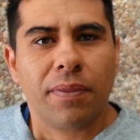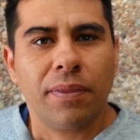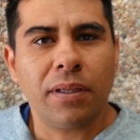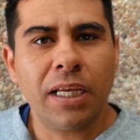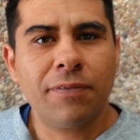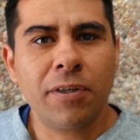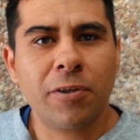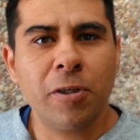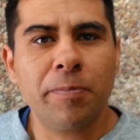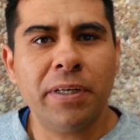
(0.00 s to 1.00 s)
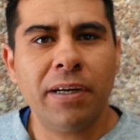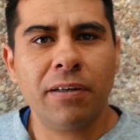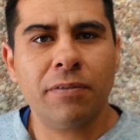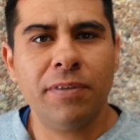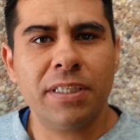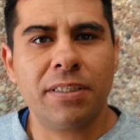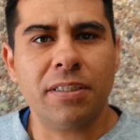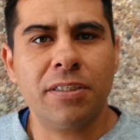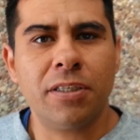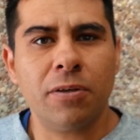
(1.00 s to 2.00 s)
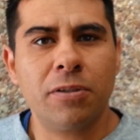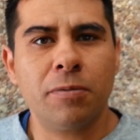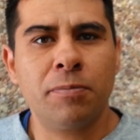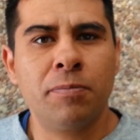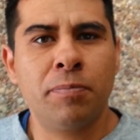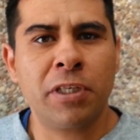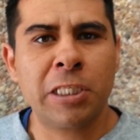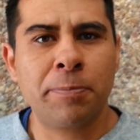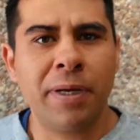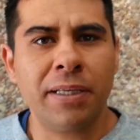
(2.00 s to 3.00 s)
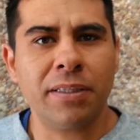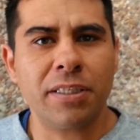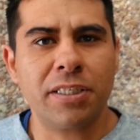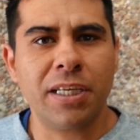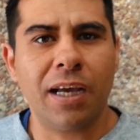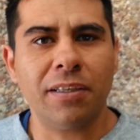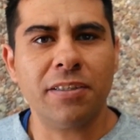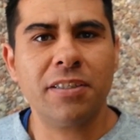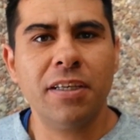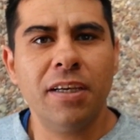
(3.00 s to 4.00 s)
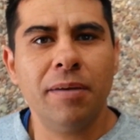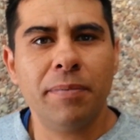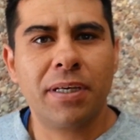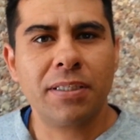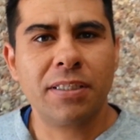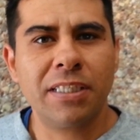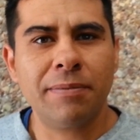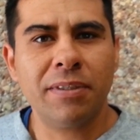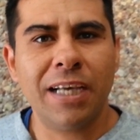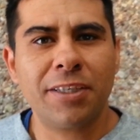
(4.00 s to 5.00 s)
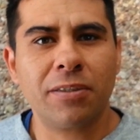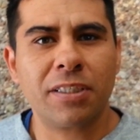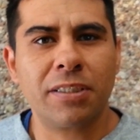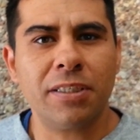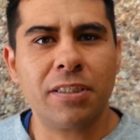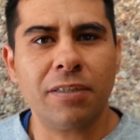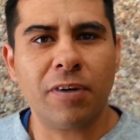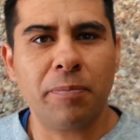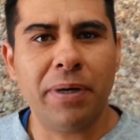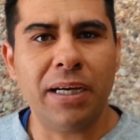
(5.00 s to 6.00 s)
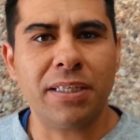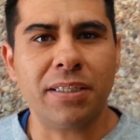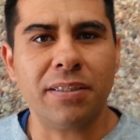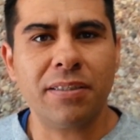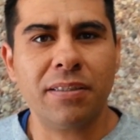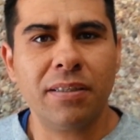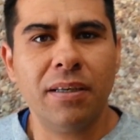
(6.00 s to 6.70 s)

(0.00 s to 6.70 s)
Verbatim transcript: The Lankford Group and Aerial Vista chose to participate in this challenge because it seemed a natural extension of our passions